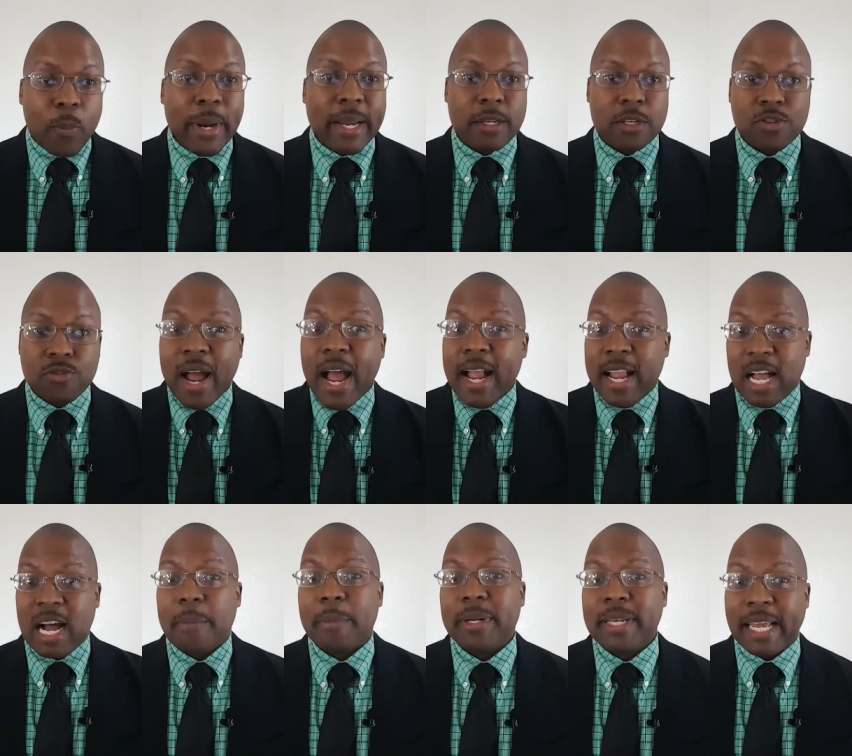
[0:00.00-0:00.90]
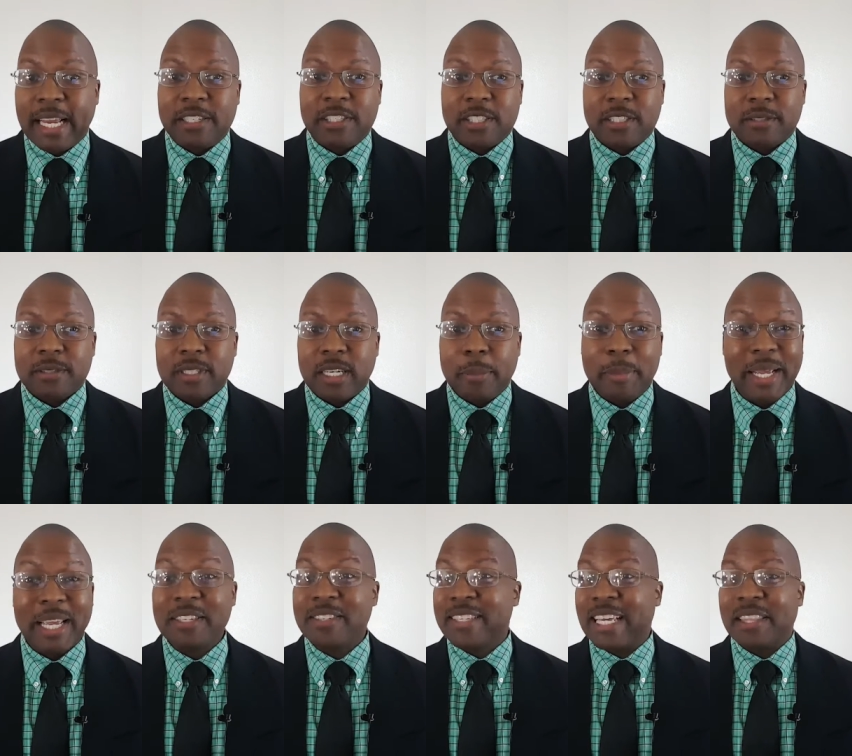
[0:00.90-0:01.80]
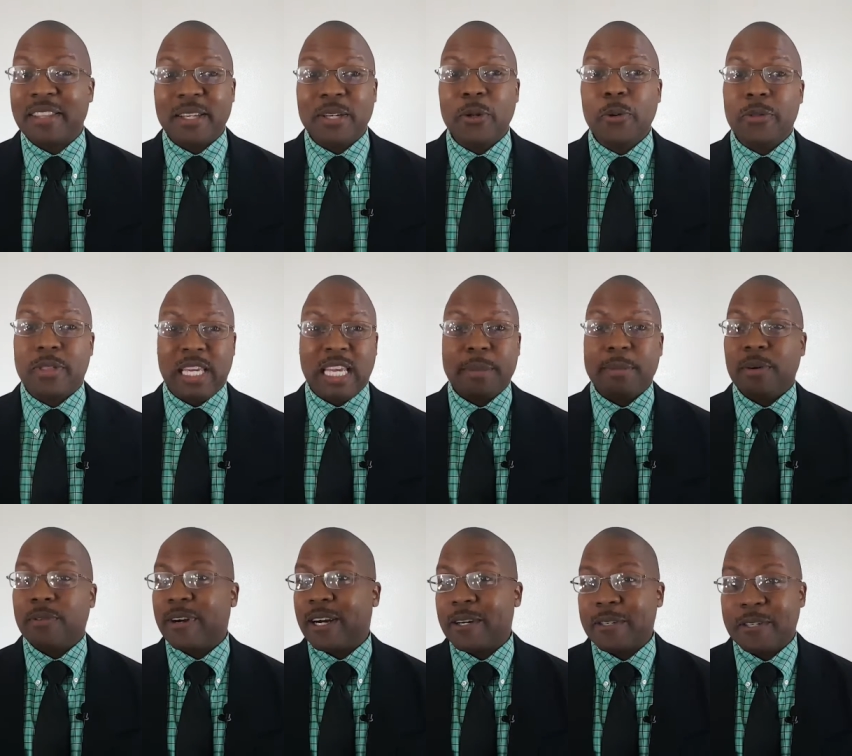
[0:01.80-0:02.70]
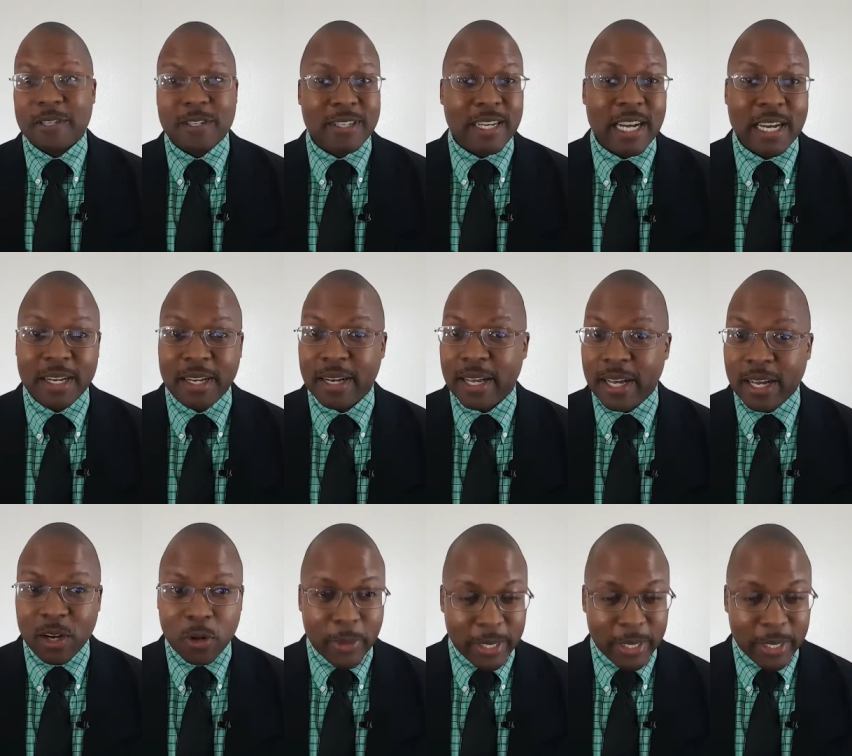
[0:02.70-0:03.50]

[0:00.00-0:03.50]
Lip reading: we can try accommodation. I mean, isn't that the new theme of our society now?